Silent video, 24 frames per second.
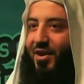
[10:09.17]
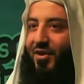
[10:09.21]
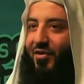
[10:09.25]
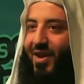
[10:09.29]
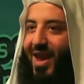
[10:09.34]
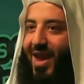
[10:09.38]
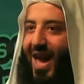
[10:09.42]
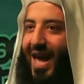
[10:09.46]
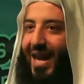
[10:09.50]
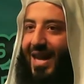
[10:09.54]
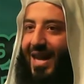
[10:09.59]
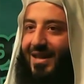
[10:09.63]

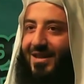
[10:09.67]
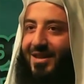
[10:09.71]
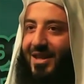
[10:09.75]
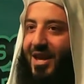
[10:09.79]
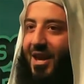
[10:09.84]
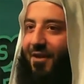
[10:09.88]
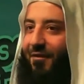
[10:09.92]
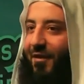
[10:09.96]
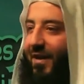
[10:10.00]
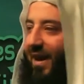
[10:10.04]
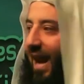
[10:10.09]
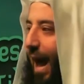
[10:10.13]

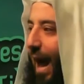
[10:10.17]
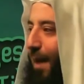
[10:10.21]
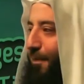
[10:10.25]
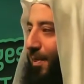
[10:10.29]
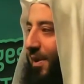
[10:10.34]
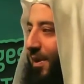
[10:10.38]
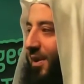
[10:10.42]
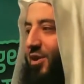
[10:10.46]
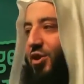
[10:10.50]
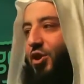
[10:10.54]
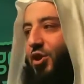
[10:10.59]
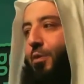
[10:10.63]
Reality, if it
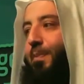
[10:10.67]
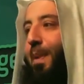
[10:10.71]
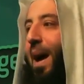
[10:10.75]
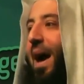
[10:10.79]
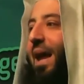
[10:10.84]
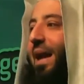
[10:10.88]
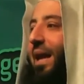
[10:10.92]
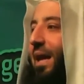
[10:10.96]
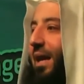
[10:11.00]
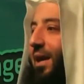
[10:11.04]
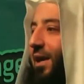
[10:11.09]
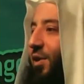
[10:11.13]
happens, you
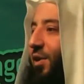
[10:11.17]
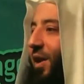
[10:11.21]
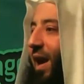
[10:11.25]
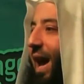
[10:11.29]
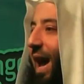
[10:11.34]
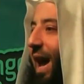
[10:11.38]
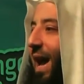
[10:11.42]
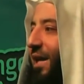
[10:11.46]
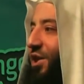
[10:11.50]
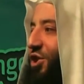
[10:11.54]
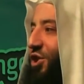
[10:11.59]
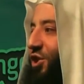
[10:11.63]
panic, your
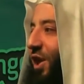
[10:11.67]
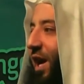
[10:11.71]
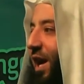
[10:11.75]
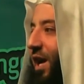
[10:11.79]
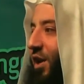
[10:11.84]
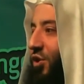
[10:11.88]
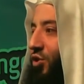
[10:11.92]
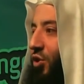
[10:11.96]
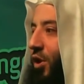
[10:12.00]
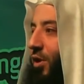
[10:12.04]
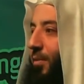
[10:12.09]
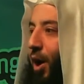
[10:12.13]
hand
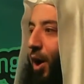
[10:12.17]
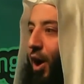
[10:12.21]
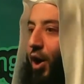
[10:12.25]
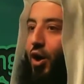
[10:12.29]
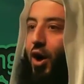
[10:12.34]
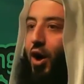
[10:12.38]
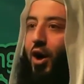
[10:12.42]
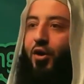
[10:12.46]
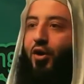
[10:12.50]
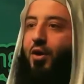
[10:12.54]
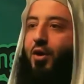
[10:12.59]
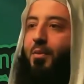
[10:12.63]
shakes, oh my
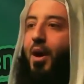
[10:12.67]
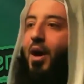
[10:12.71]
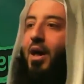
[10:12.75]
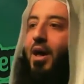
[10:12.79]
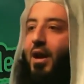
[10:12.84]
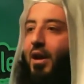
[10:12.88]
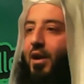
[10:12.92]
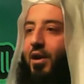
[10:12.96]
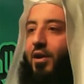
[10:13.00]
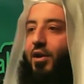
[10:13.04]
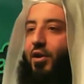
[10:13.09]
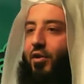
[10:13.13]
God, oh my,
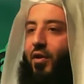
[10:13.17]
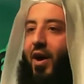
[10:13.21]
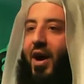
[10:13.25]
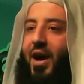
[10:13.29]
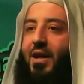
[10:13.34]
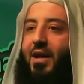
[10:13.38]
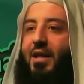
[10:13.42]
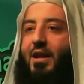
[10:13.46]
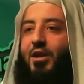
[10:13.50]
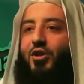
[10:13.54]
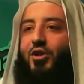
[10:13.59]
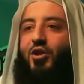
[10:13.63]

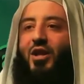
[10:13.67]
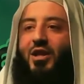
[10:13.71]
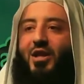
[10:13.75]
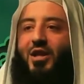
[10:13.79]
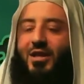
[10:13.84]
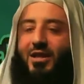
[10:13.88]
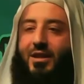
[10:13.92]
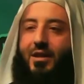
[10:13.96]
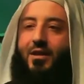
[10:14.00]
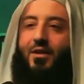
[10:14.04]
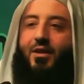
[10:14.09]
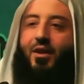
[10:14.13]
right? So
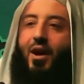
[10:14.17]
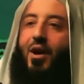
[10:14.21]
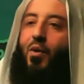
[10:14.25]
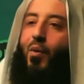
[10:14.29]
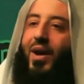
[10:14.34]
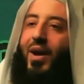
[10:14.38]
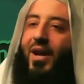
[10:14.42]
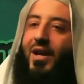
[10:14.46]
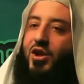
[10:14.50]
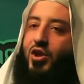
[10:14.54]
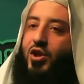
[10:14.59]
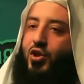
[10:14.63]

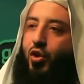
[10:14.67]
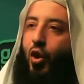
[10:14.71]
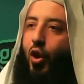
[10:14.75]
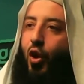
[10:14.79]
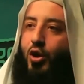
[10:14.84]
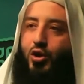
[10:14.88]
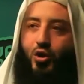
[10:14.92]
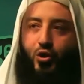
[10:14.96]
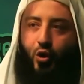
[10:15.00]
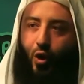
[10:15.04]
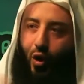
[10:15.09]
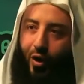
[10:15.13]
when a
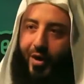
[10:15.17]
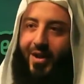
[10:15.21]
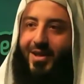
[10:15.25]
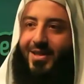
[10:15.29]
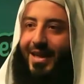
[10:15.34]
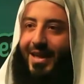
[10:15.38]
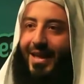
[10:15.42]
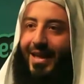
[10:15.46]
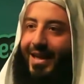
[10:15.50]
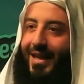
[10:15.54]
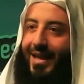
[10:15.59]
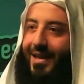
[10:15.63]
sword
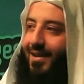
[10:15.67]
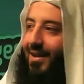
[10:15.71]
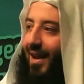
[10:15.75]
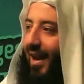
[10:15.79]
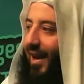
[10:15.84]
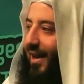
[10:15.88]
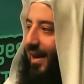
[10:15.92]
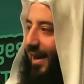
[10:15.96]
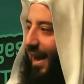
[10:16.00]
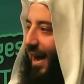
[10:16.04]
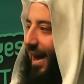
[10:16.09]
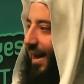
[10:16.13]
is
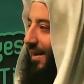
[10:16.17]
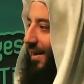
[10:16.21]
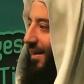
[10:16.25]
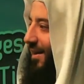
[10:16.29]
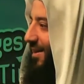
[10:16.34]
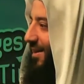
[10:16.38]
a gun,